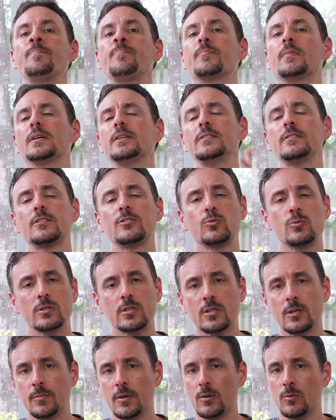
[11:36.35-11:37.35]
So at least I just
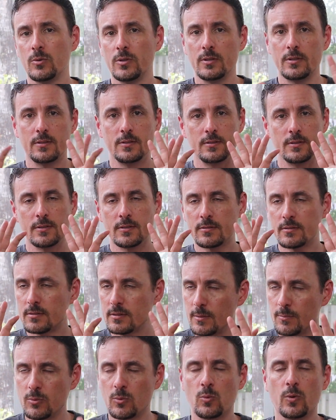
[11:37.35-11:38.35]
want to come up with the
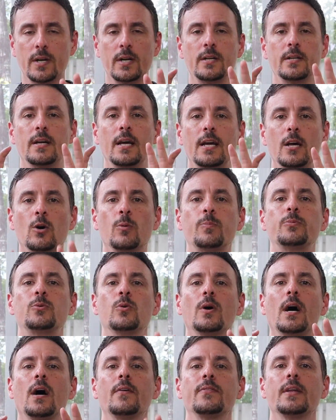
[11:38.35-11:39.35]
simple way to help
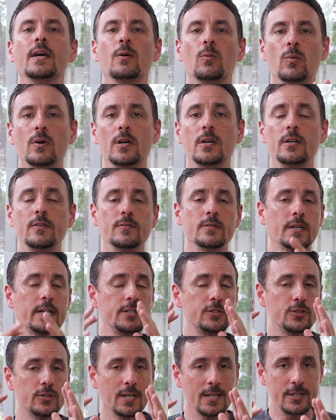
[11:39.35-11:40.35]
you out in that way in
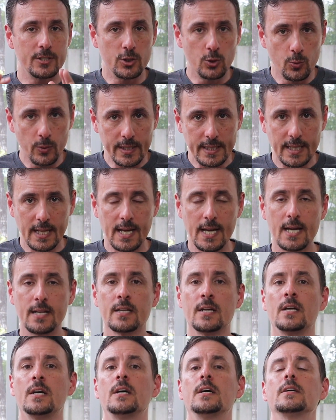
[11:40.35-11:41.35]
case you're not doing that.